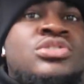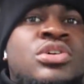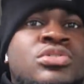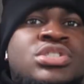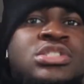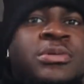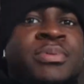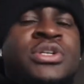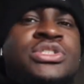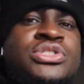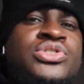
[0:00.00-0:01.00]
you know, just the
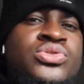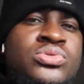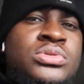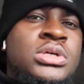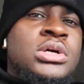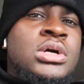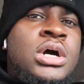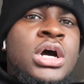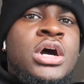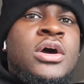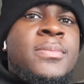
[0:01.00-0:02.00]
person, you,
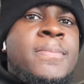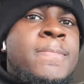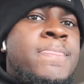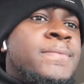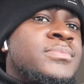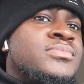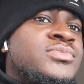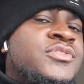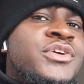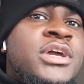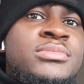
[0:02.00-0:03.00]
um,
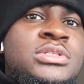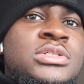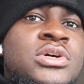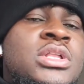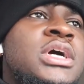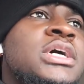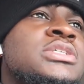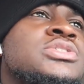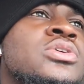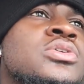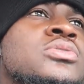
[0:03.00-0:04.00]
family and all that.
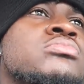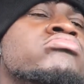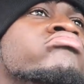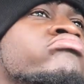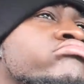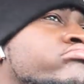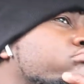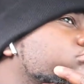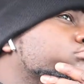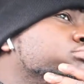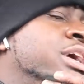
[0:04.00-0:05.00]
So,
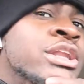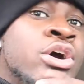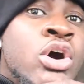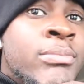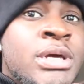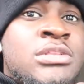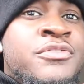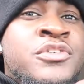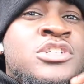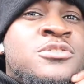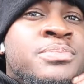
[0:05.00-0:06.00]
and no, I'm not the
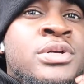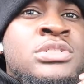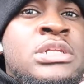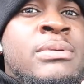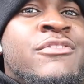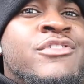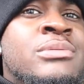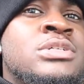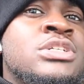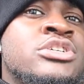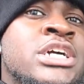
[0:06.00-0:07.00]
first person in my
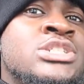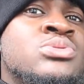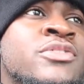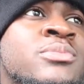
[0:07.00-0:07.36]
family to graduate